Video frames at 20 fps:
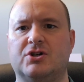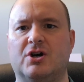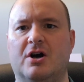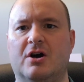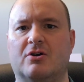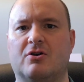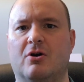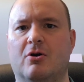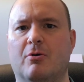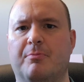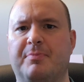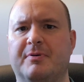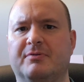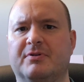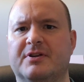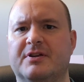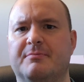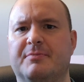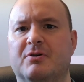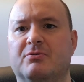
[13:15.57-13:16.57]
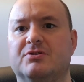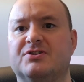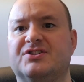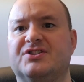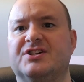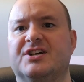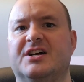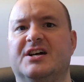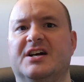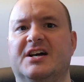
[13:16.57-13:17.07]
talk openly
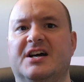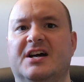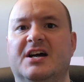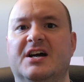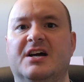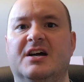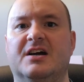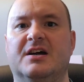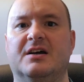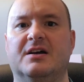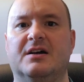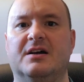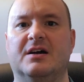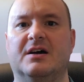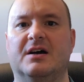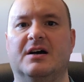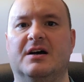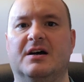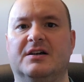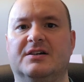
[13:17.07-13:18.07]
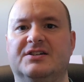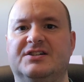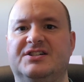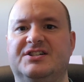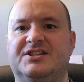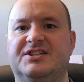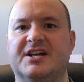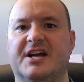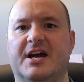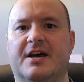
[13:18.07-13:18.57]
about uh, uh,
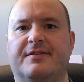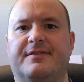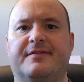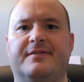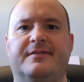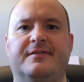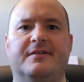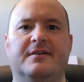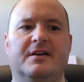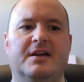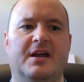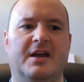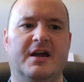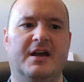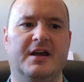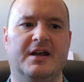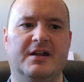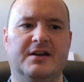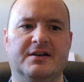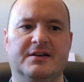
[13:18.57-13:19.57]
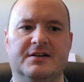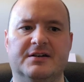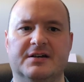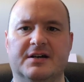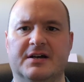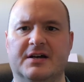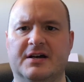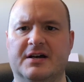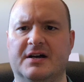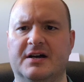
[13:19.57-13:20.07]
death and
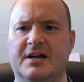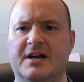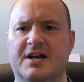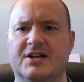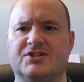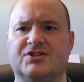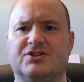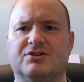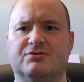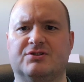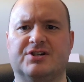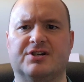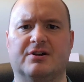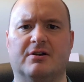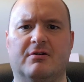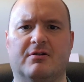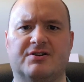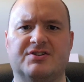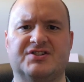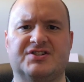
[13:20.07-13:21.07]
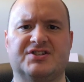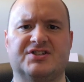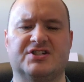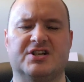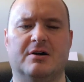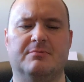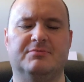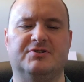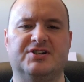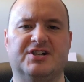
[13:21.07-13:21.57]
uh, esoteric
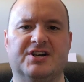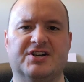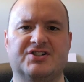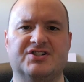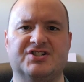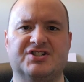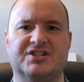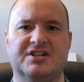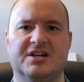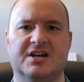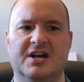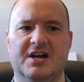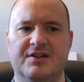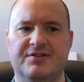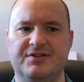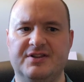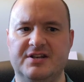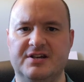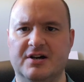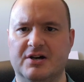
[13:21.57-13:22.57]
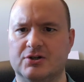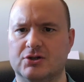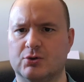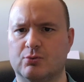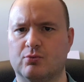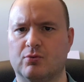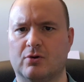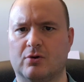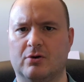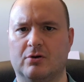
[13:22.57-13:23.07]
subjects, the
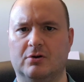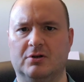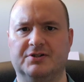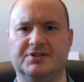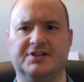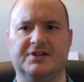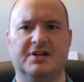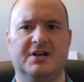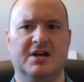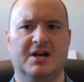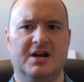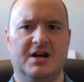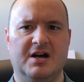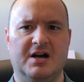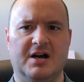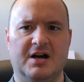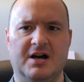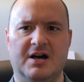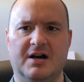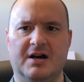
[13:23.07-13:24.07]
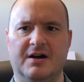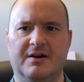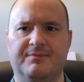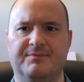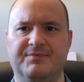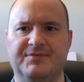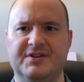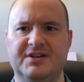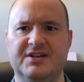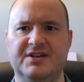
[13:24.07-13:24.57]
underworld.
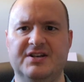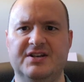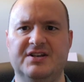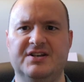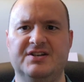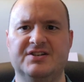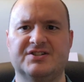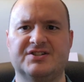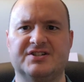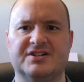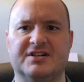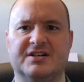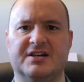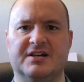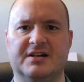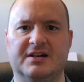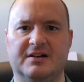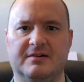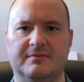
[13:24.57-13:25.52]
these